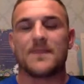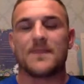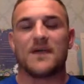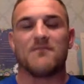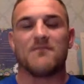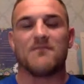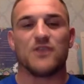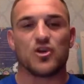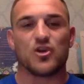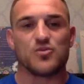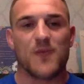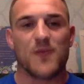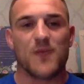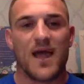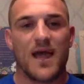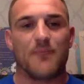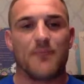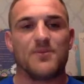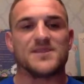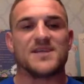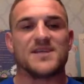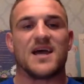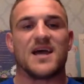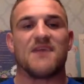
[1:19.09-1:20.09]
I've lost my
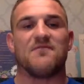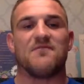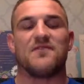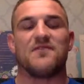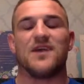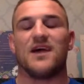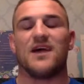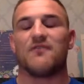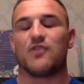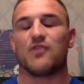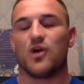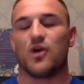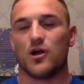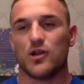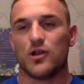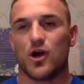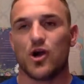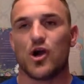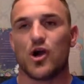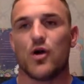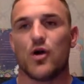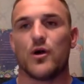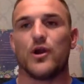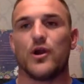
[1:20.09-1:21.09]
appetite for it. I've got a
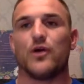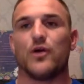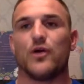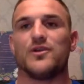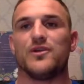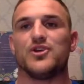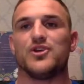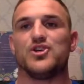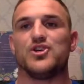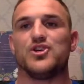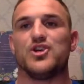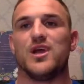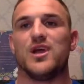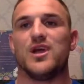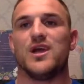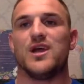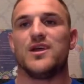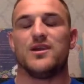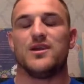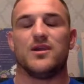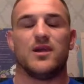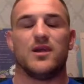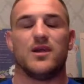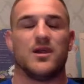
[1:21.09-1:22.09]
lot going on this year
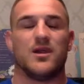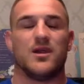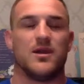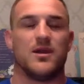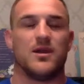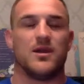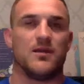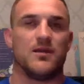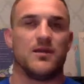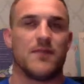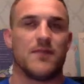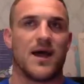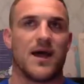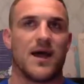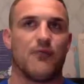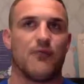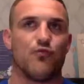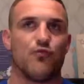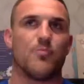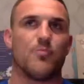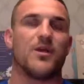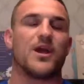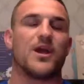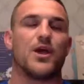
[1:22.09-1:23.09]
in my
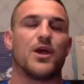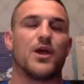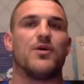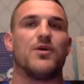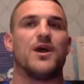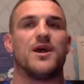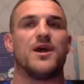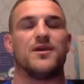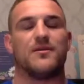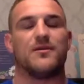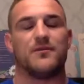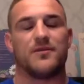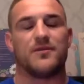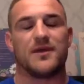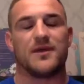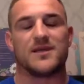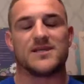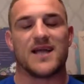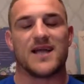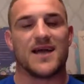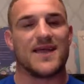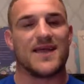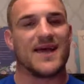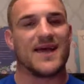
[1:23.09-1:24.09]
rugby career and things
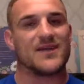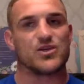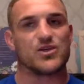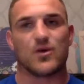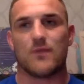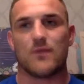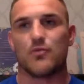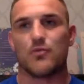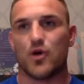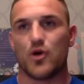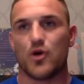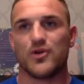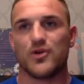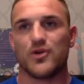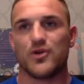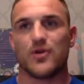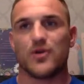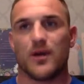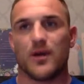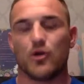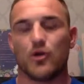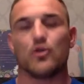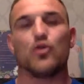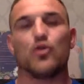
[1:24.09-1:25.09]
like that. So I'm
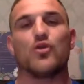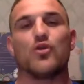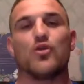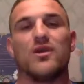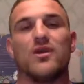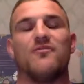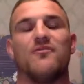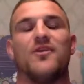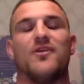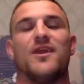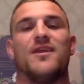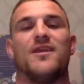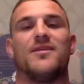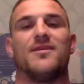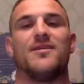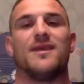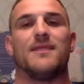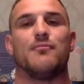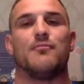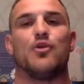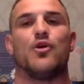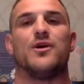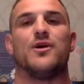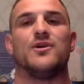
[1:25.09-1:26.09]
not looking for anything.
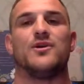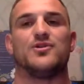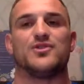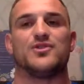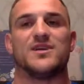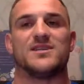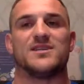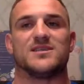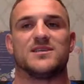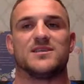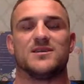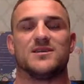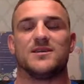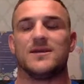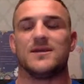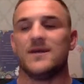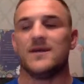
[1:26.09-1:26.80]
I'm not interested.